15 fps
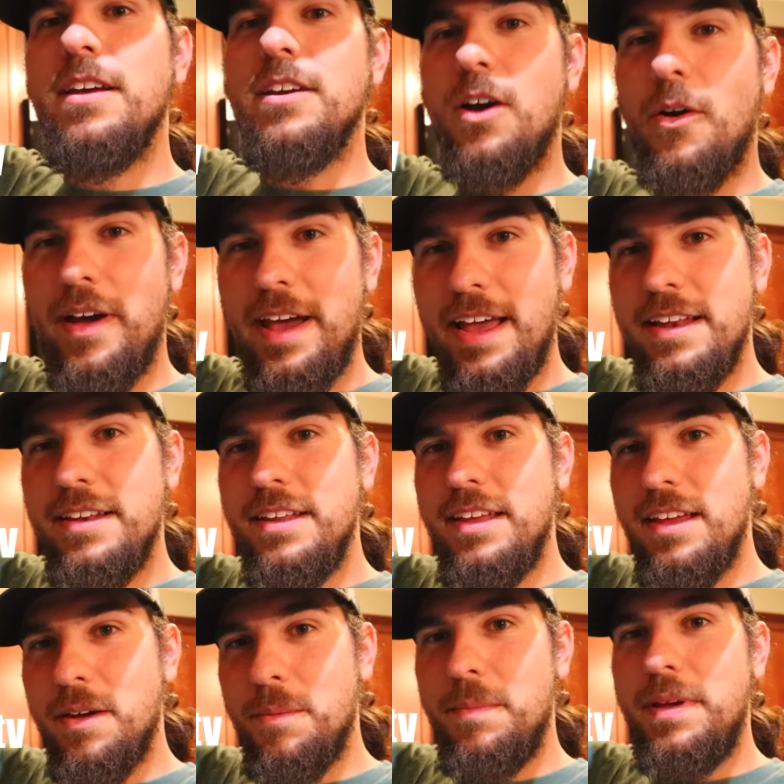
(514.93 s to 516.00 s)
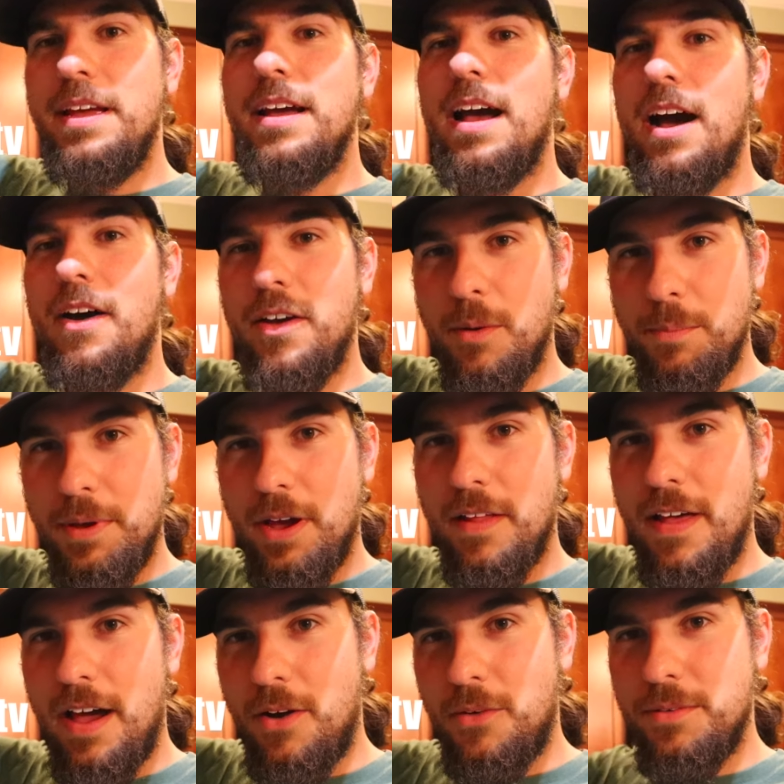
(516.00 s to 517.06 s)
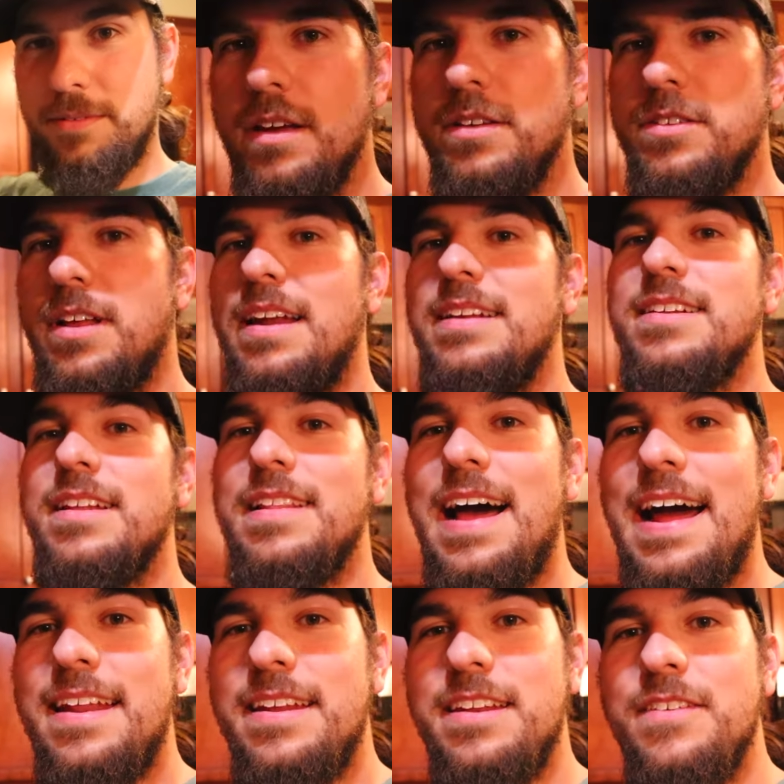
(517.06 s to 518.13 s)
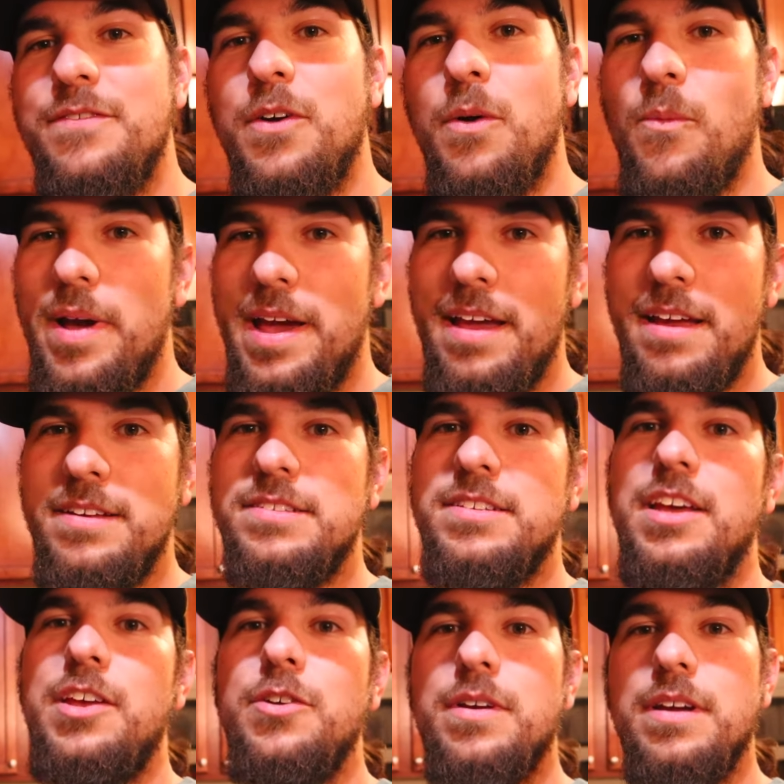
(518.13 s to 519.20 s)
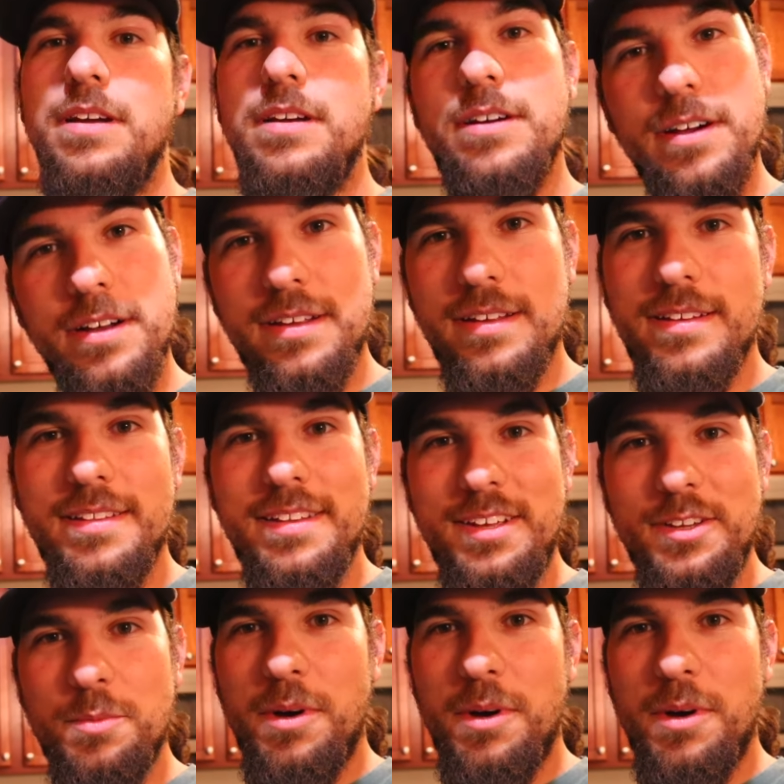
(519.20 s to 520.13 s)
Go ahead and D M me, I'll help y'all out. So there's a lot of different ways that you can cook these